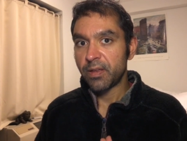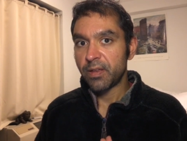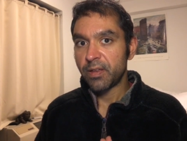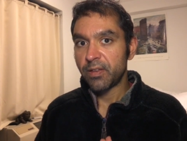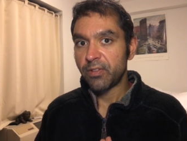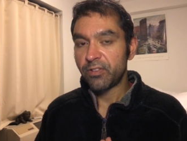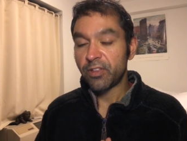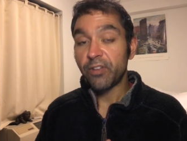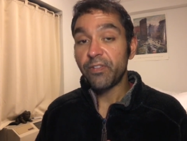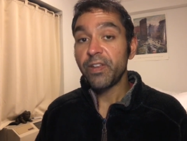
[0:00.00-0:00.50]

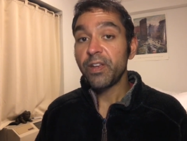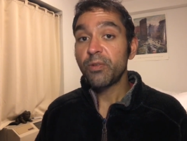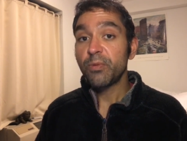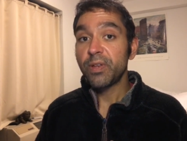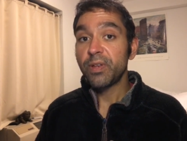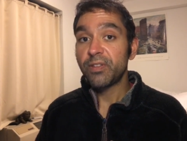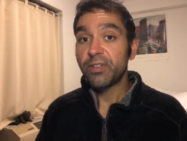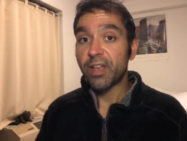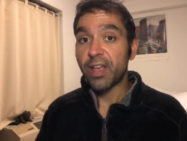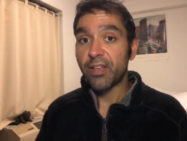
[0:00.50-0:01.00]

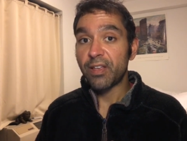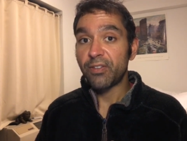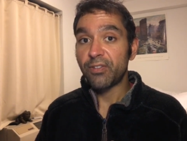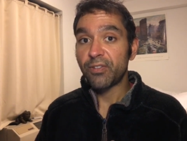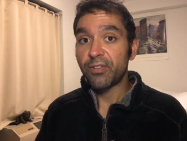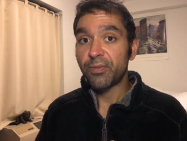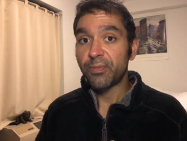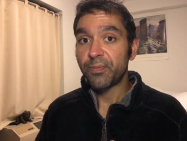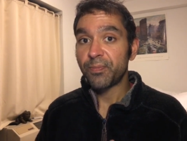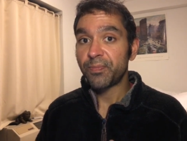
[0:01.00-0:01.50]
Self-inquiry
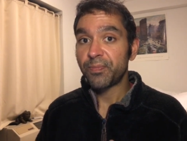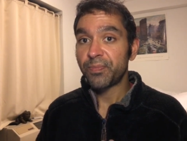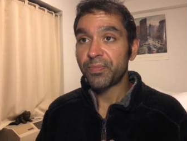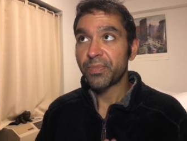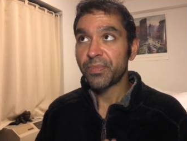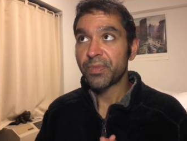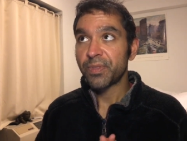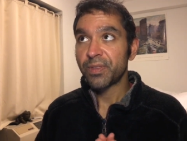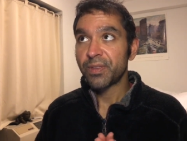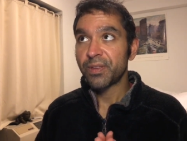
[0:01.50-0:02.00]
says,
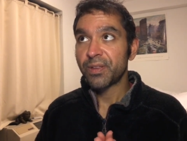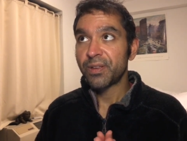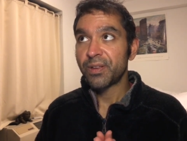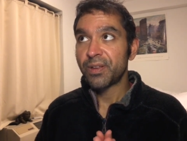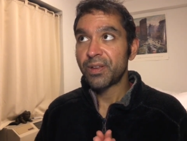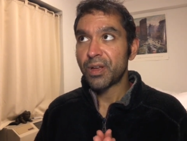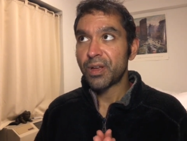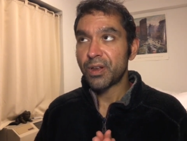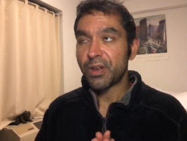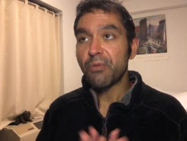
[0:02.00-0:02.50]

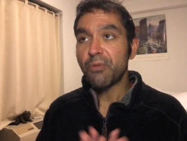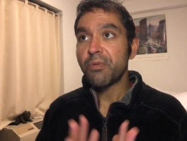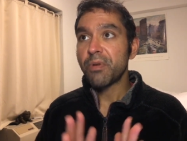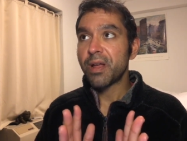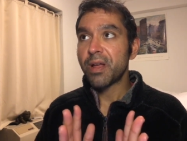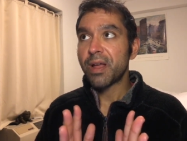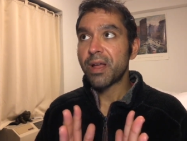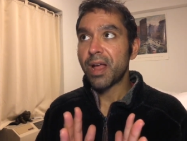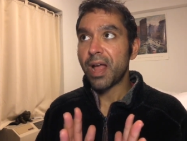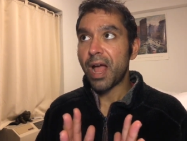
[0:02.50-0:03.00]
don't
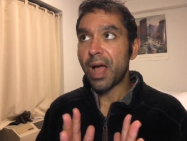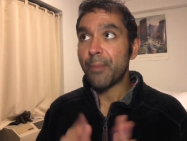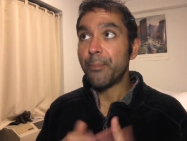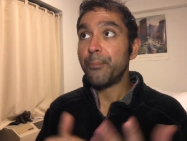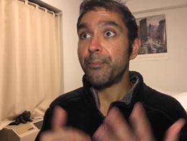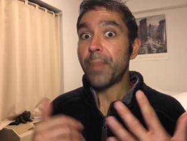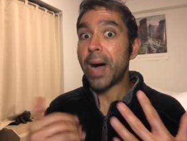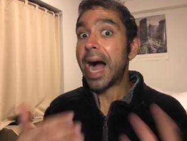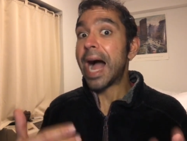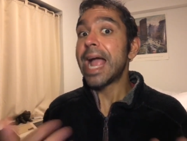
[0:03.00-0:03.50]

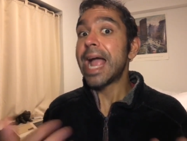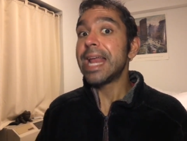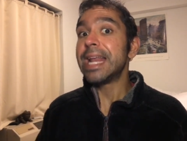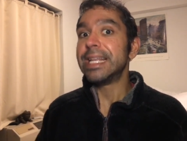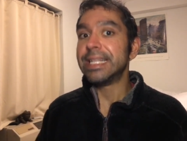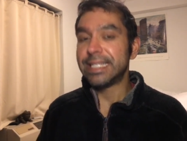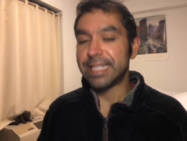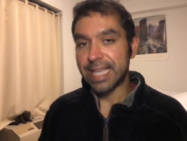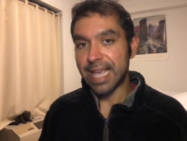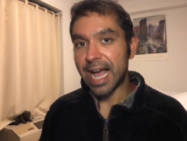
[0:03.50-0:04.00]
abide
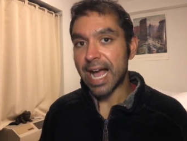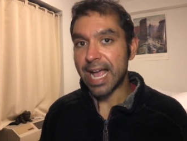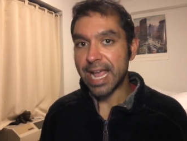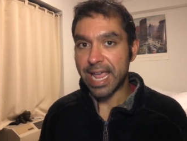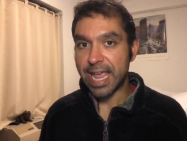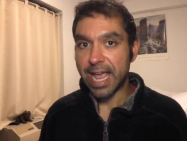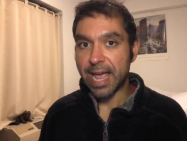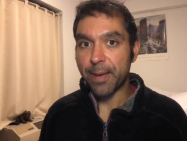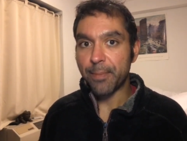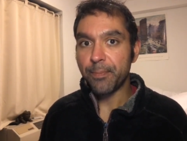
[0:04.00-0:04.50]
as the I
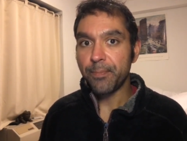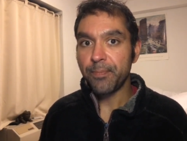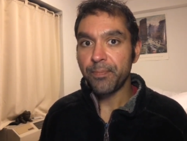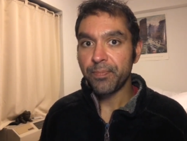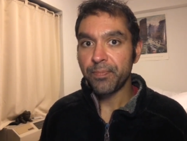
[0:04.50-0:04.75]
am.